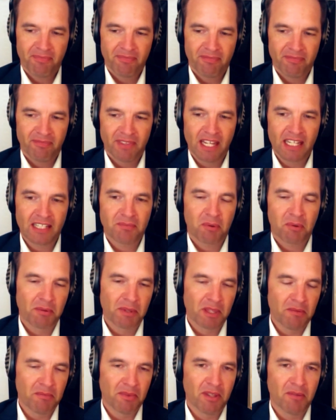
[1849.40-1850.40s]
That's probably
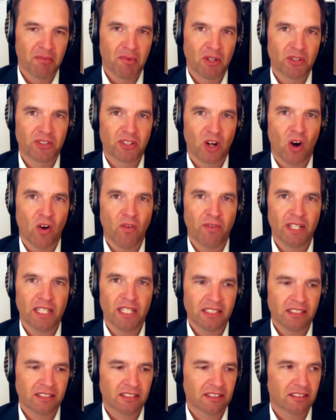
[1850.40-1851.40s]
the most
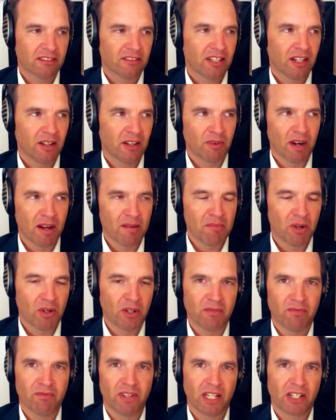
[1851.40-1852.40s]
obvious. Rainbow
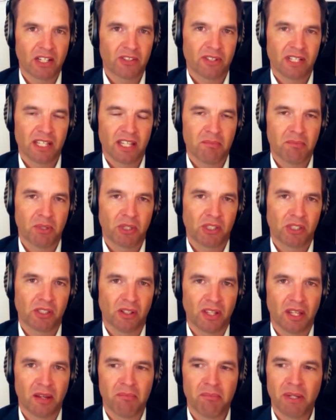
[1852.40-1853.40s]
Confectionery, they put it
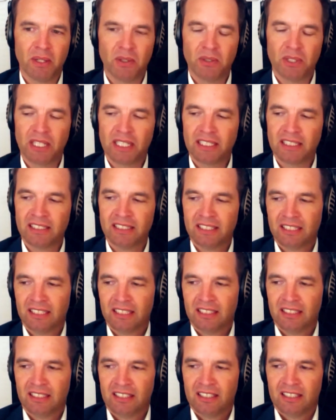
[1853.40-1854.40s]
on their building.
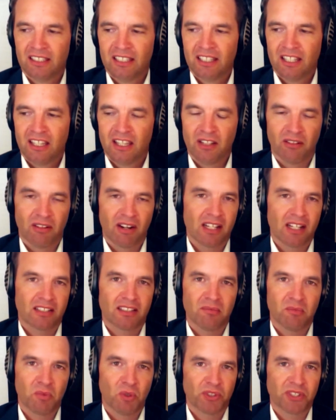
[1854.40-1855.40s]
There are
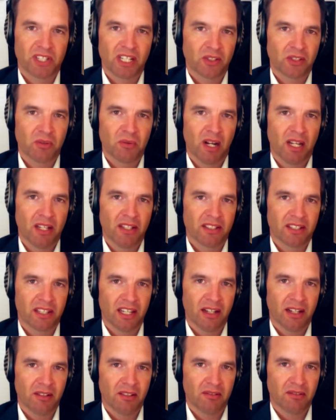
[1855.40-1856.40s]
some more subtle ones
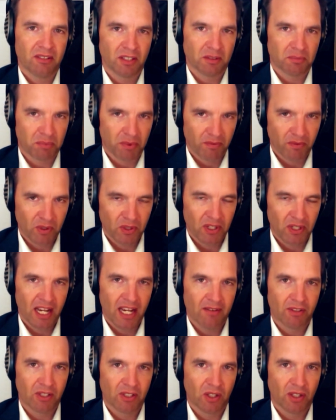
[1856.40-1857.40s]
that just prefer to
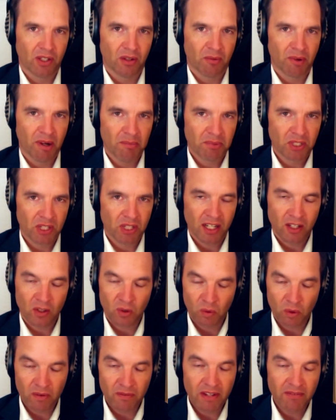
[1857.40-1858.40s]
have it on their website. Or
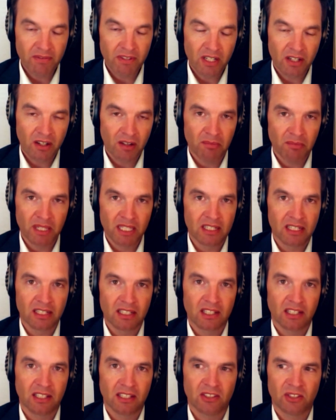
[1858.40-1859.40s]
we've even got
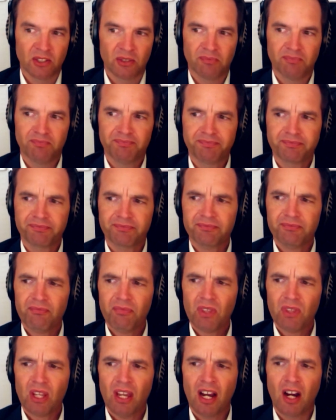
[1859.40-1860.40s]
businesses
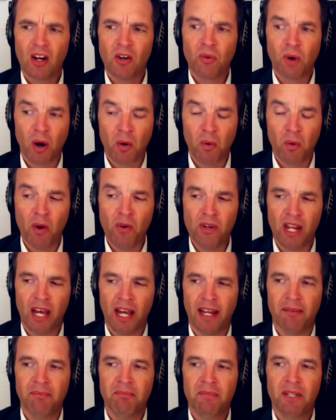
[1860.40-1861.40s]
who I won't
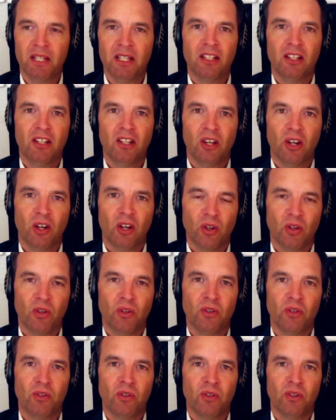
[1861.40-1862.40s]
name,
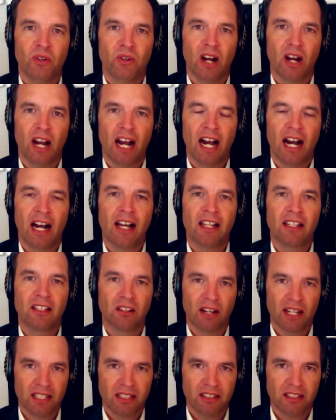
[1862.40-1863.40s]
who are
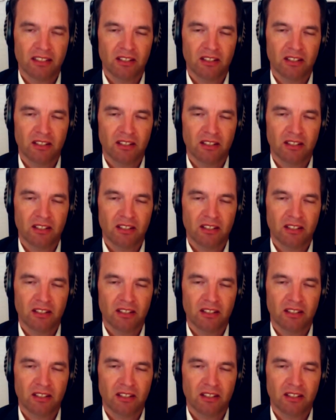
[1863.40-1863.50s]
license